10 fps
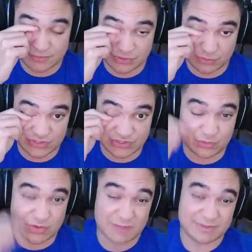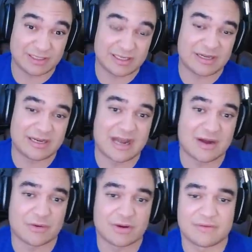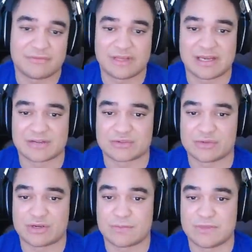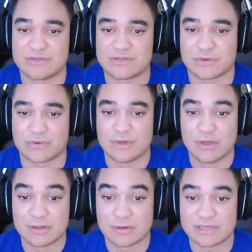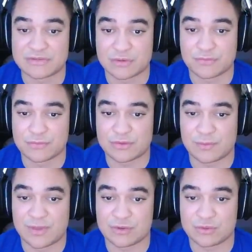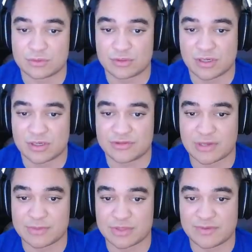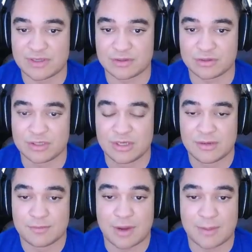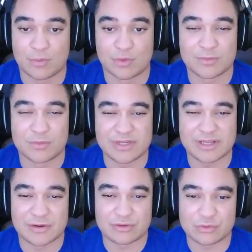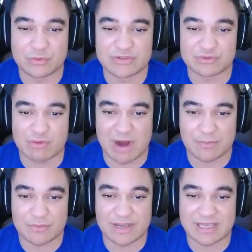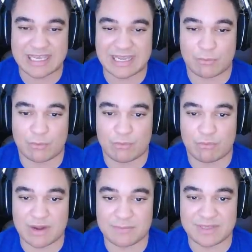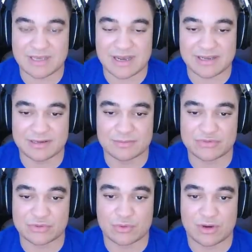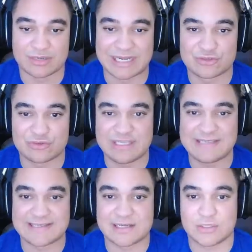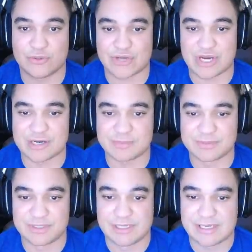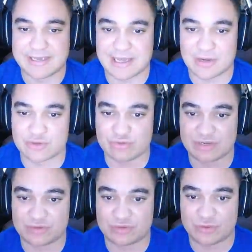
So which is grappling in and out of the actual enemy. So let's go for the middle dummy over here. But what I'm really gonna do is grapple and get right behind him. So naturally, he's gonna look up and kind of trying to turn